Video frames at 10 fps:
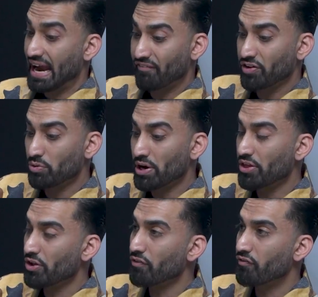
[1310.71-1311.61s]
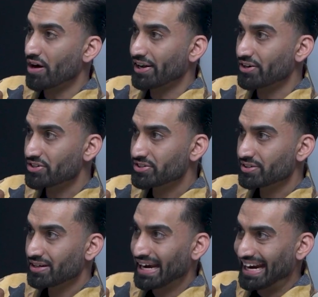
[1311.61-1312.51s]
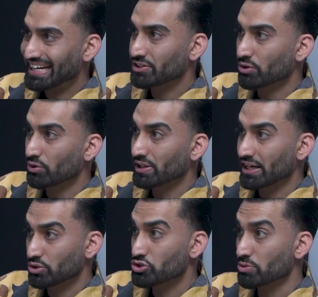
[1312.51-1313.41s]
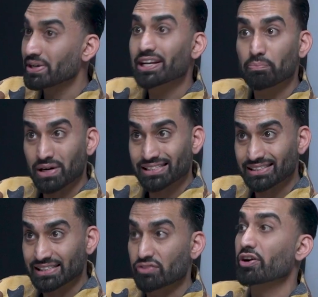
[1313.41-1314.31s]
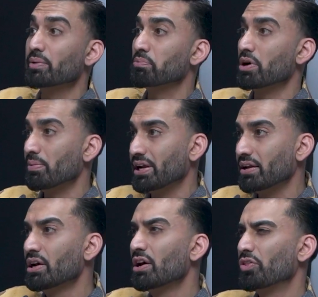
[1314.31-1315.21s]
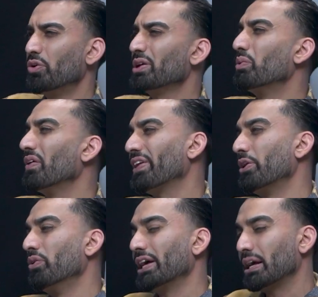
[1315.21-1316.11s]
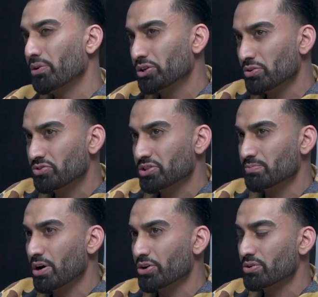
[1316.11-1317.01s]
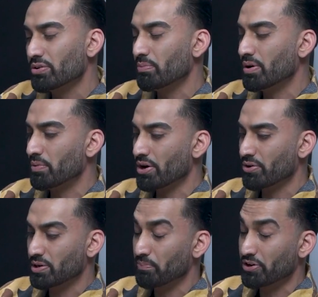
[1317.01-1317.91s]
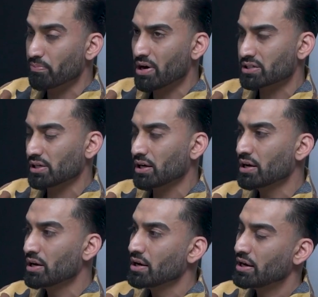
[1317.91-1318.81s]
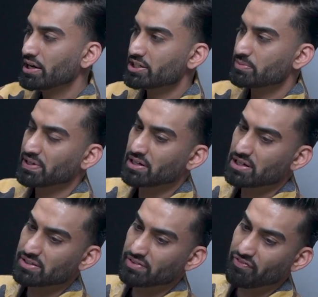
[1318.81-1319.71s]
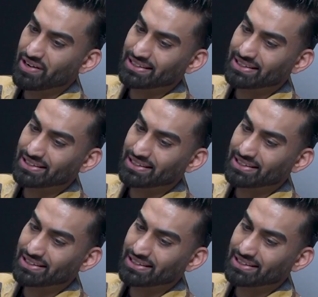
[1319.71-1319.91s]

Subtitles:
Every one of their fighters has their own like social media presence that's very prominent. The only one thing I don't like about UFC's model compared to boxing is because of the fact